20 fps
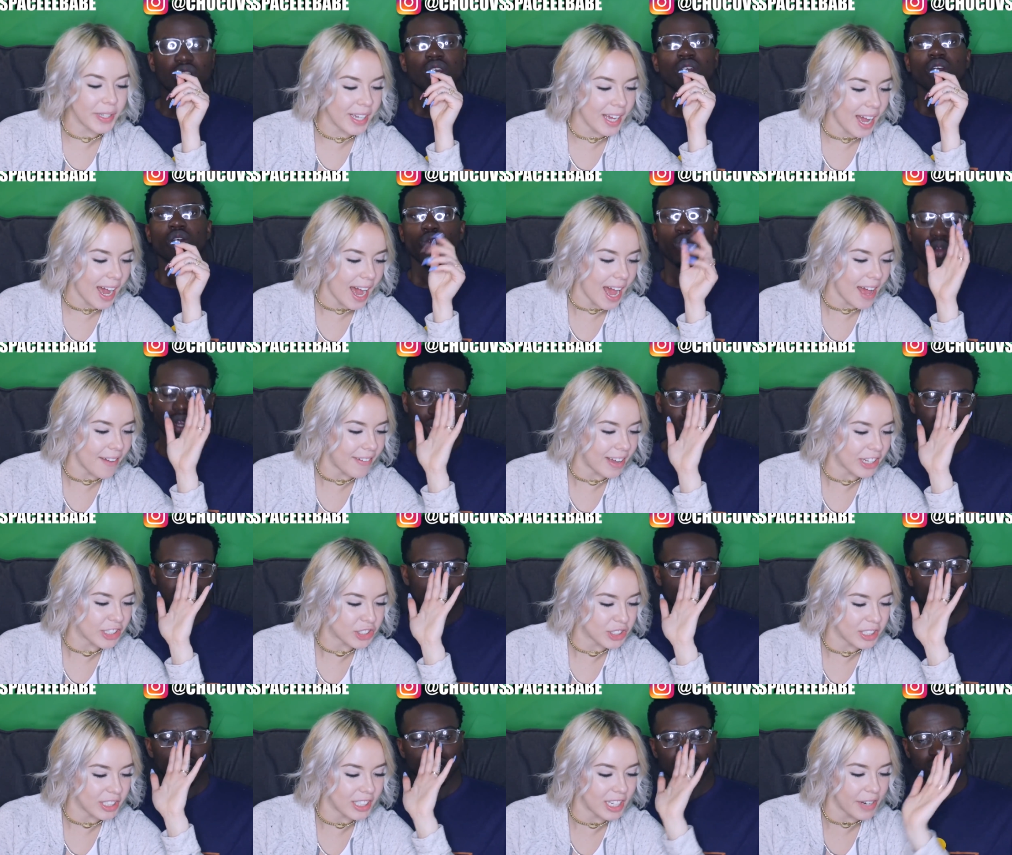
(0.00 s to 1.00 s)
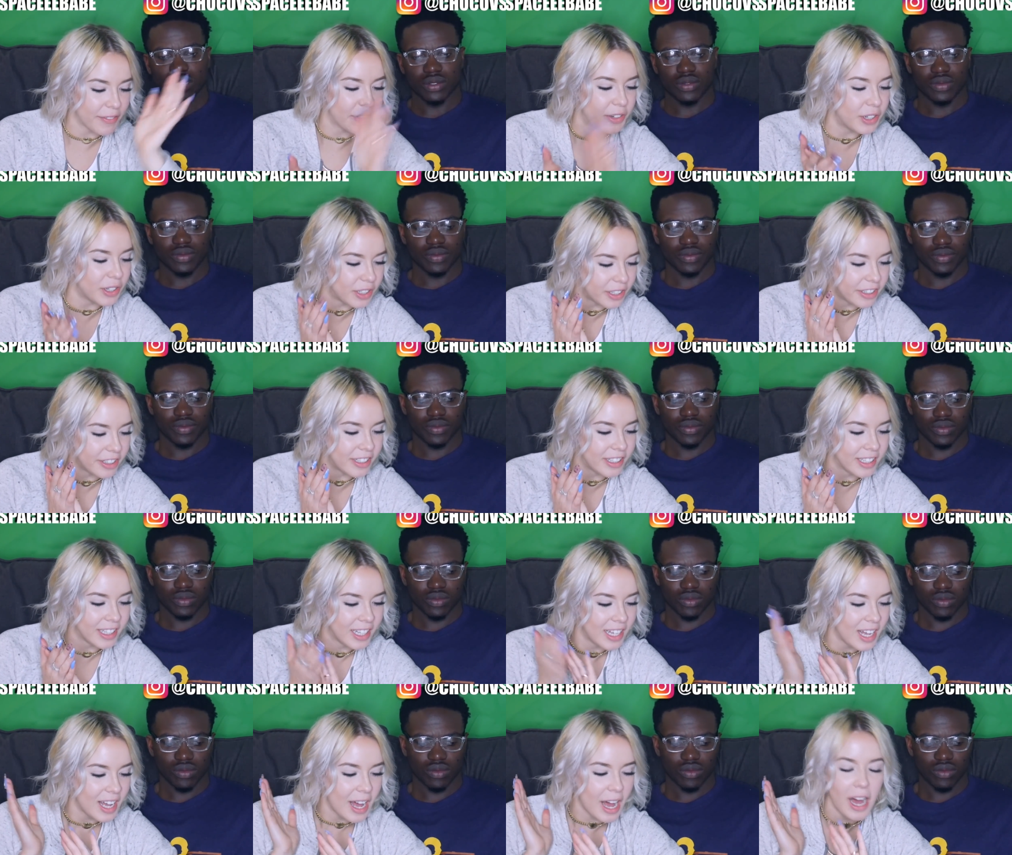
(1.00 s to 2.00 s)
Speaker 1: it. I've actually never heard
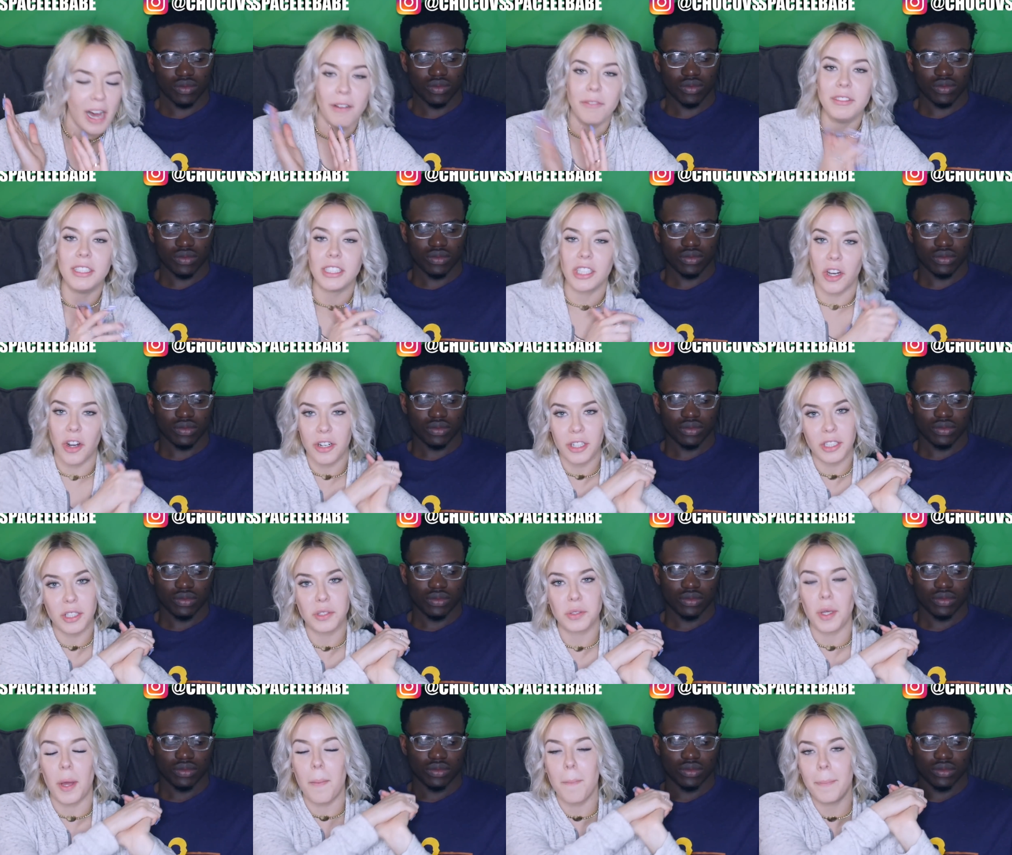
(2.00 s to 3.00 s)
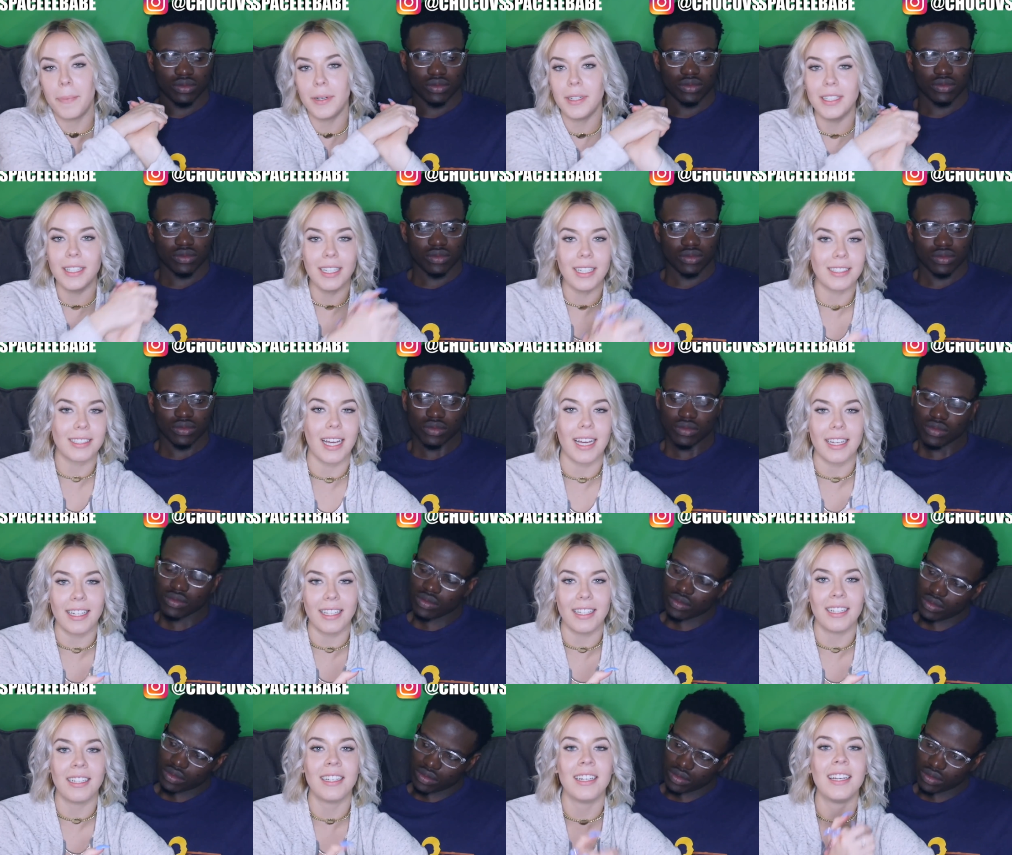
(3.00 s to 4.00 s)
of this artist, so I'm pretty
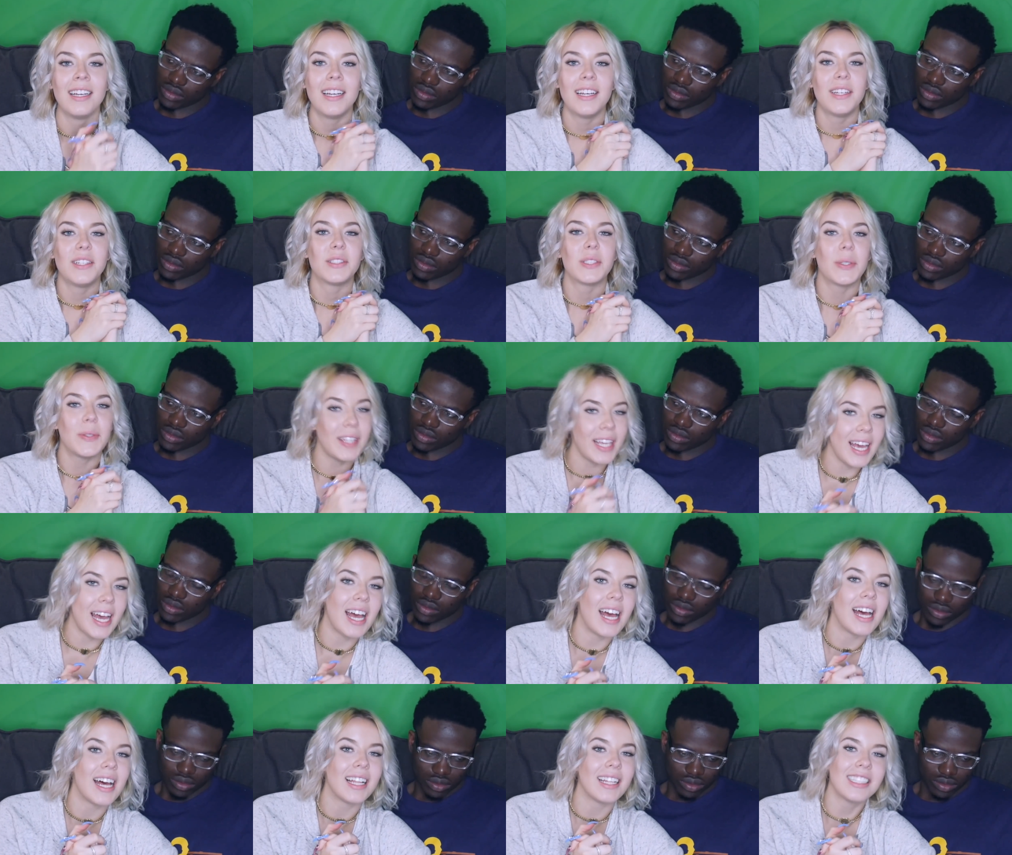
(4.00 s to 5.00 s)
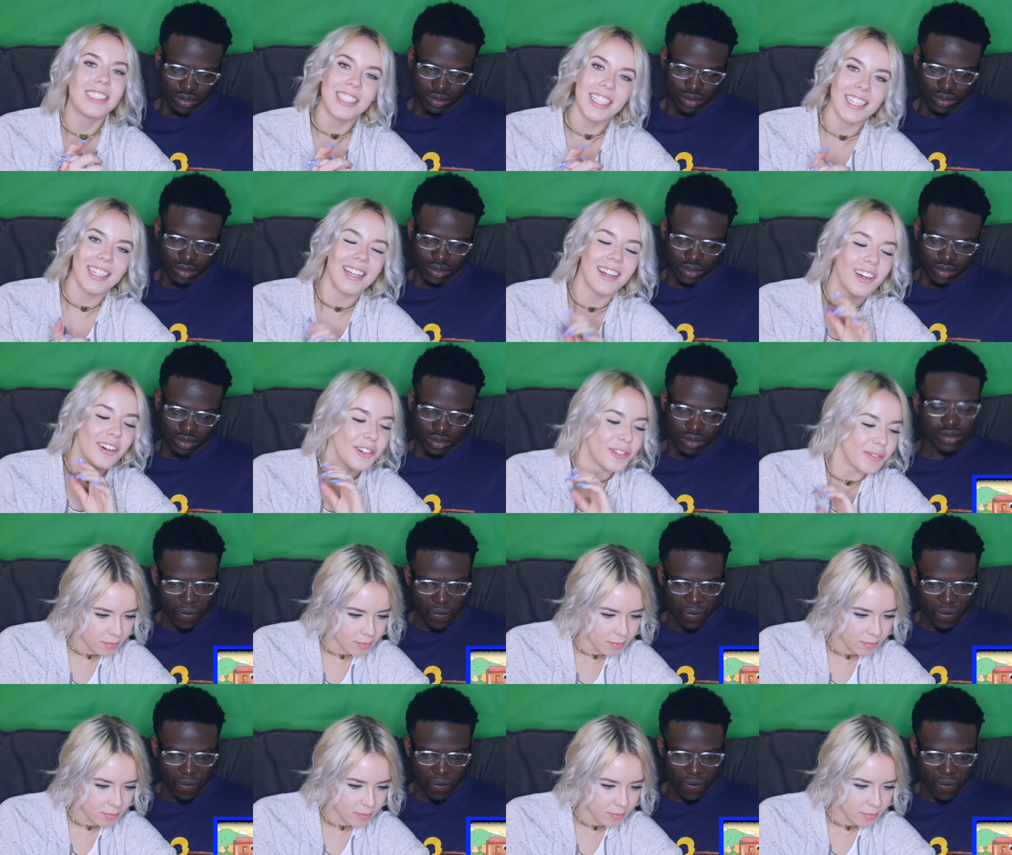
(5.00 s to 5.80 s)
excited. So yeah, let's check it out.